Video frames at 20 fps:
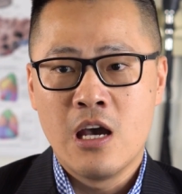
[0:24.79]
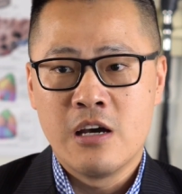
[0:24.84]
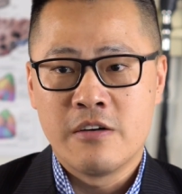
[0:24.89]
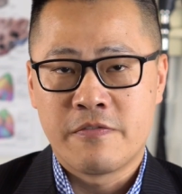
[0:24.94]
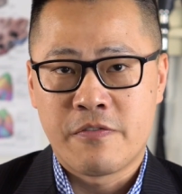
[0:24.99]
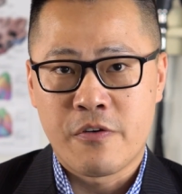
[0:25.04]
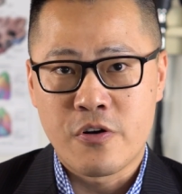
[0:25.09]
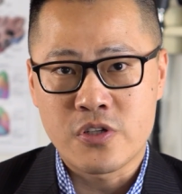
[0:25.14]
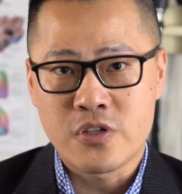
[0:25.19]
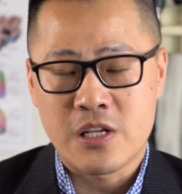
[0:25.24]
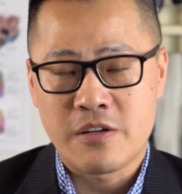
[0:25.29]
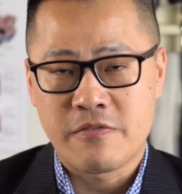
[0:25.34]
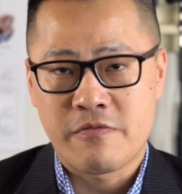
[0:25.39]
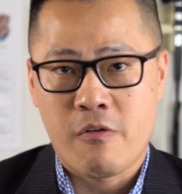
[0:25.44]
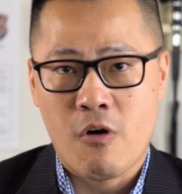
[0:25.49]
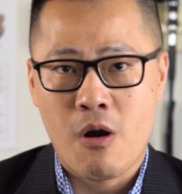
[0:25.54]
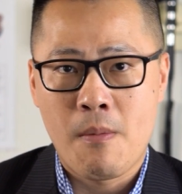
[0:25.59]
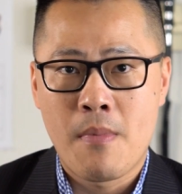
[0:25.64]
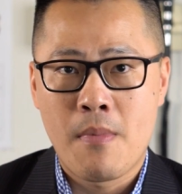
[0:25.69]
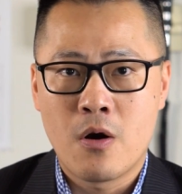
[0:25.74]
First and
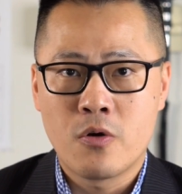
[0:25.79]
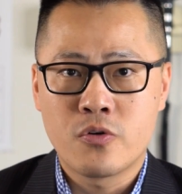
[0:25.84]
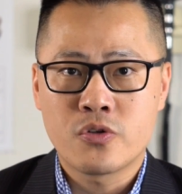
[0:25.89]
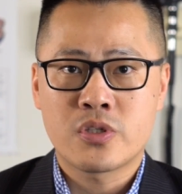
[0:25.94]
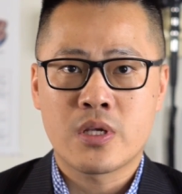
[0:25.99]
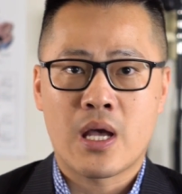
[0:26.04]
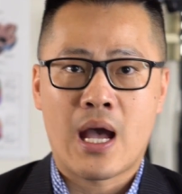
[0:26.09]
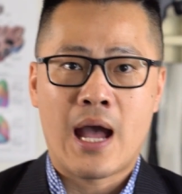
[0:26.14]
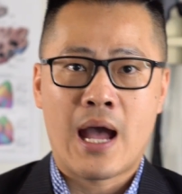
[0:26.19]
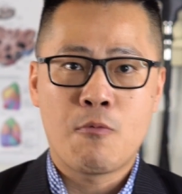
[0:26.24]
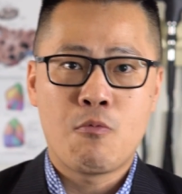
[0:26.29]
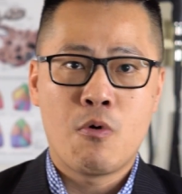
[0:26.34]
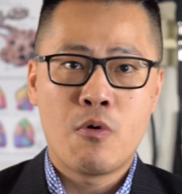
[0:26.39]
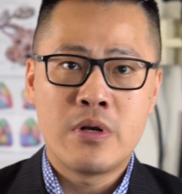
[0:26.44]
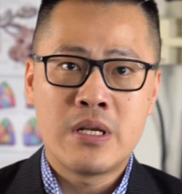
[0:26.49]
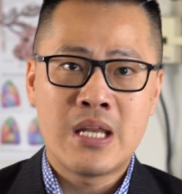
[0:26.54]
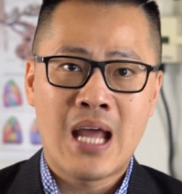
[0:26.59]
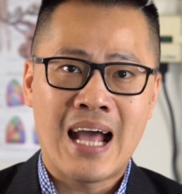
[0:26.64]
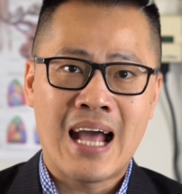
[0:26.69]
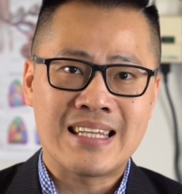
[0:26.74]
foremost, I will
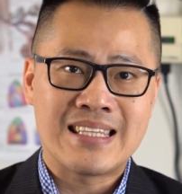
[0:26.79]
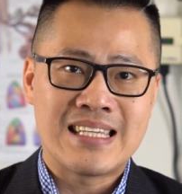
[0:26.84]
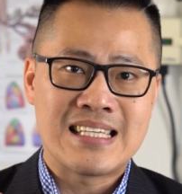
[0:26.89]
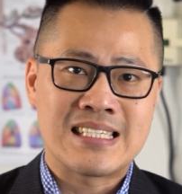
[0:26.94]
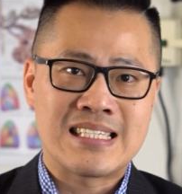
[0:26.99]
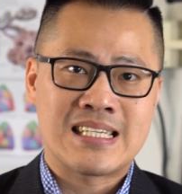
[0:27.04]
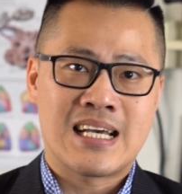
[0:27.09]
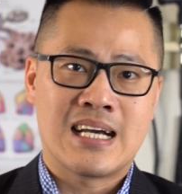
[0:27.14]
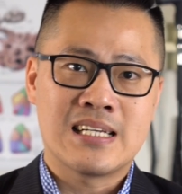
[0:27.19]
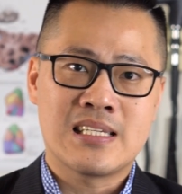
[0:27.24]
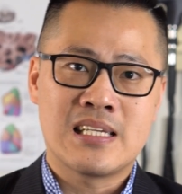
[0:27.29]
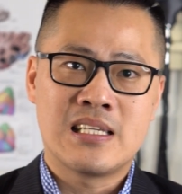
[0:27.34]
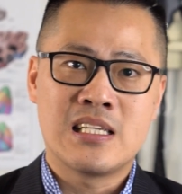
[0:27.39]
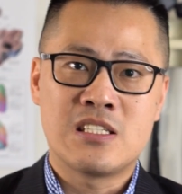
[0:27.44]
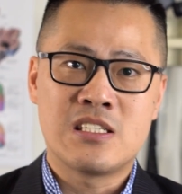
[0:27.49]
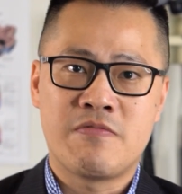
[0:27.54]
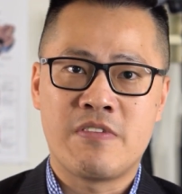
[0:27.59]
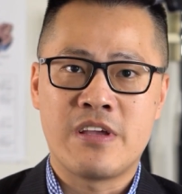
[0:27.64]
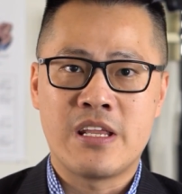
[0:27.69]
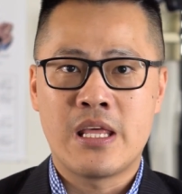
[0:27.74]
not discuss in
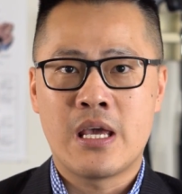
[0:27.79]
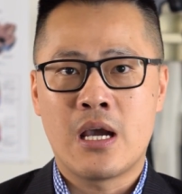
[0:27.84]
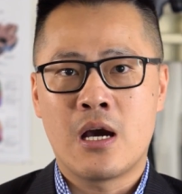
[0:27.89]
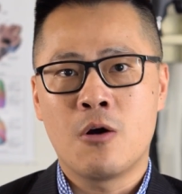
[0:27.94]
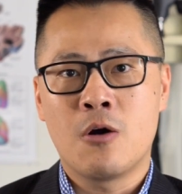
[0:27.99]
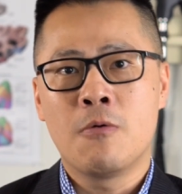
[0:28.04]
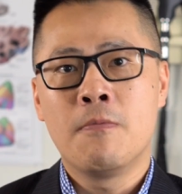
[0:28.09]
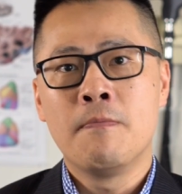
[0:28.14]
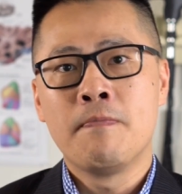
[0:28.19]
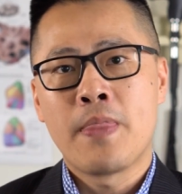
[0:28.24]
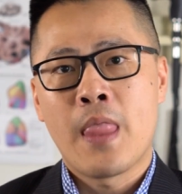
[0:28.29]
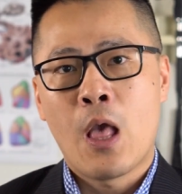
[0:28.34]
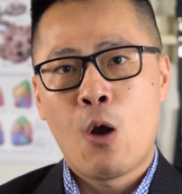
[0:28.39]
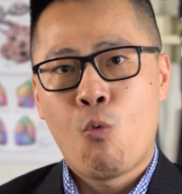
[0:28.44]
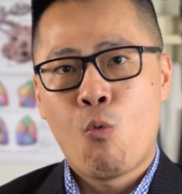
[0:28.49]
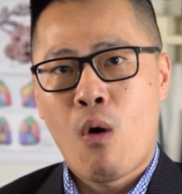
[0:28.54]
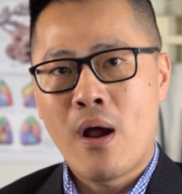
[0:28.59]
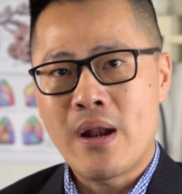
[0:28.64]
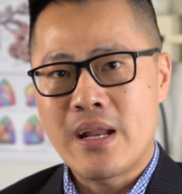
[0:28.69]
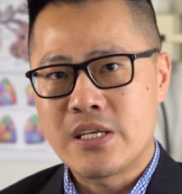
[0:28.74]
this video
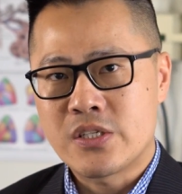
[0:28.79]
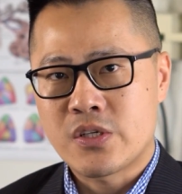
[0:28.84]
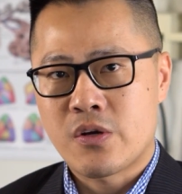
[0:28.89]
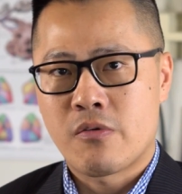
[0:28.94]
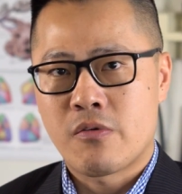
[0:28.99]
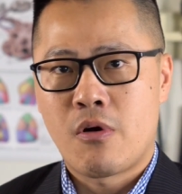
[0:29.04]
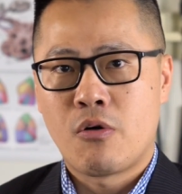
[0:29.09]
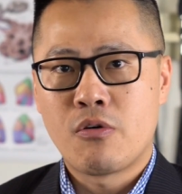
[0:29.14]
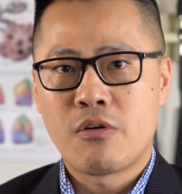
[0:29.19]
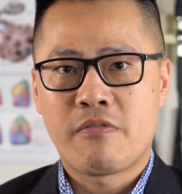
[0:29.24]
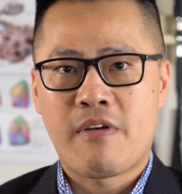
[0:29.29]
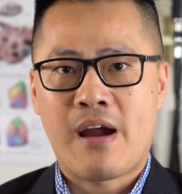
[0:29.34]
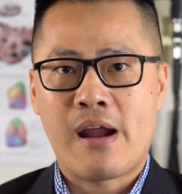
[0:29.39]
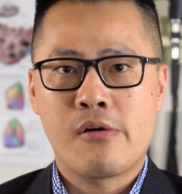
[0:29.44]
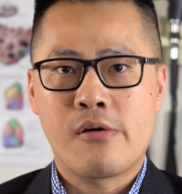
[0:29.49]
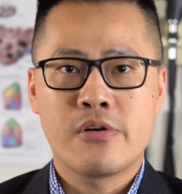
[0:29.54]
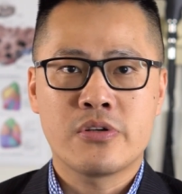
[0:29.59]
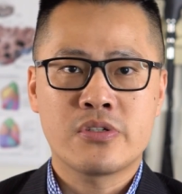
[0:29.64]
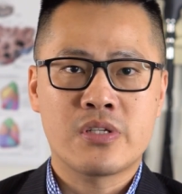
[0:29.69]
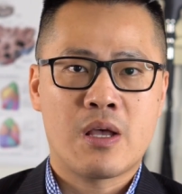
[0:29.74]
what is
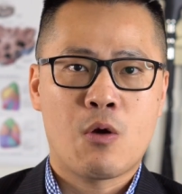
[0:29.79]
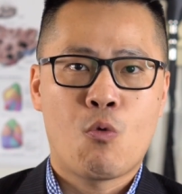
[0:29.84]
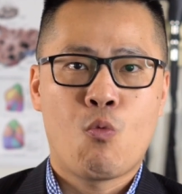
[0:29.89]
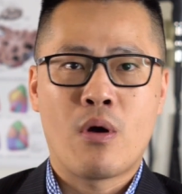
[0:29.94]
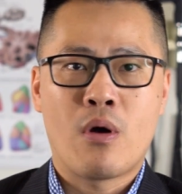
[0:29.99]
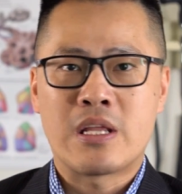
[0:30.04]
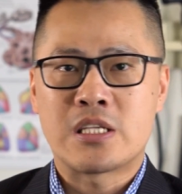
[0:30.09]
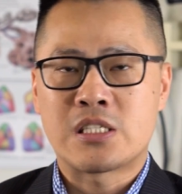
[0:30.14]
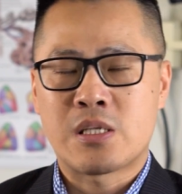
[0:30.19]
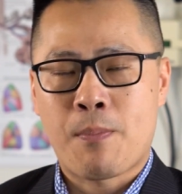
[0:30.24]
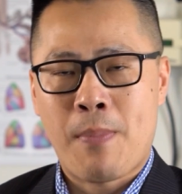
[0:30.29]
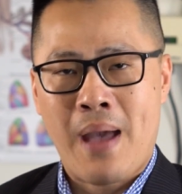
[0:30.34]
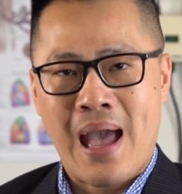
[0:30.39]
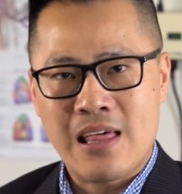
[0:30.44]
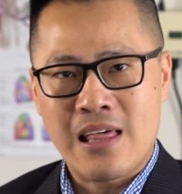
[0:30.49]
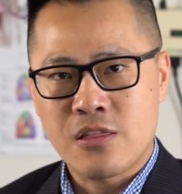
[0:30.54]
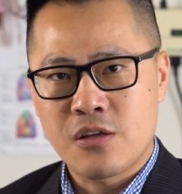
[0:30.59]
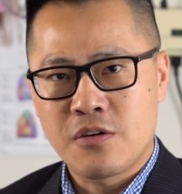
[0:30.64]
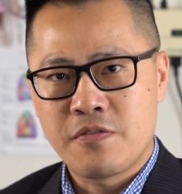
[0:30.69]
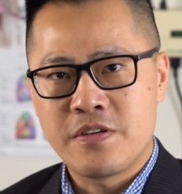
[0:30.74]
coronavirus, what is the
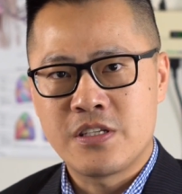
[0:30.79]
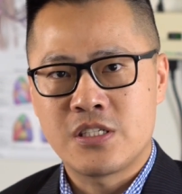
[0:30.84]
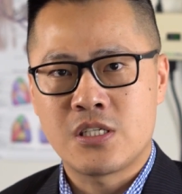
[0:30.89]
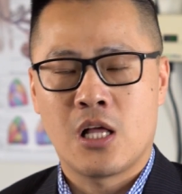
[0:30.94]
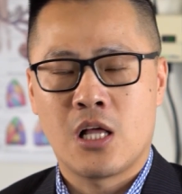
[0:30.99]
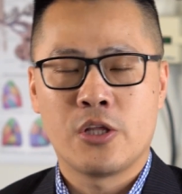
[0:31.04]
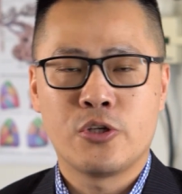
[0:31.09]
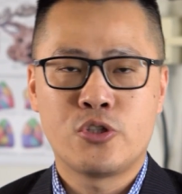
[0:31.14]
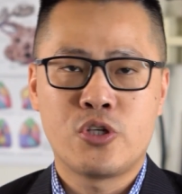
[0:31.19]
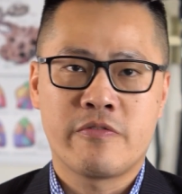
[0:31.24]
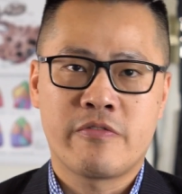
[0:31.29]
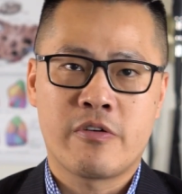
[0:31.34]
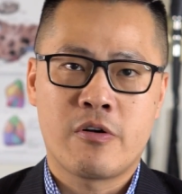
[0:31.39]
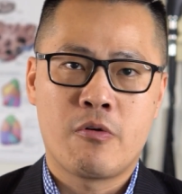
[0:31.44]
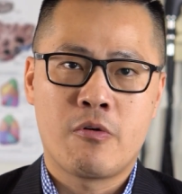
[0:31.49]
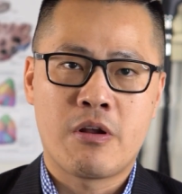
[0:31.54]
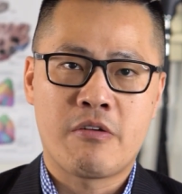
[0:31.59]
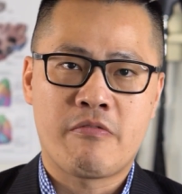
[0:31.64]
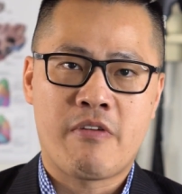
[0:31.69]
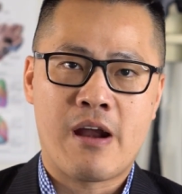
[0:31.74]
pathophysiology of
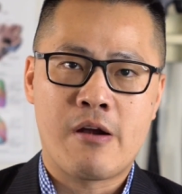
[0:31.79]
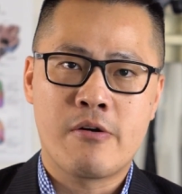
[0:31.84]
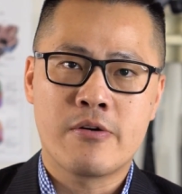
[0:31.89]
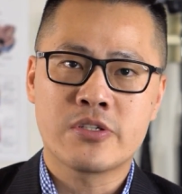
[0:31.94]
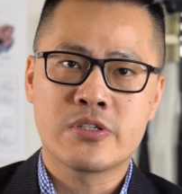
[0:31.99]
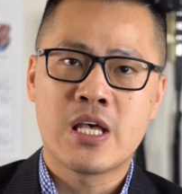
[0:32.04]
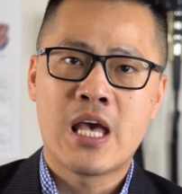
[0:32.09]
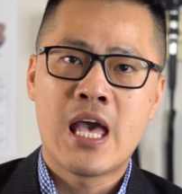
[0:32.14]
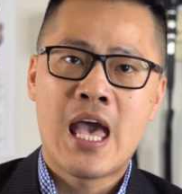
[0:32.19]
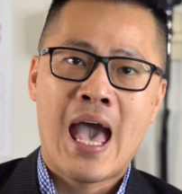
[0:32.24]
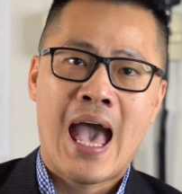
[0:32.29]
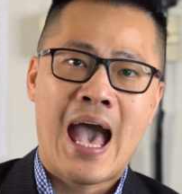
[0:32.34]
coronavirus,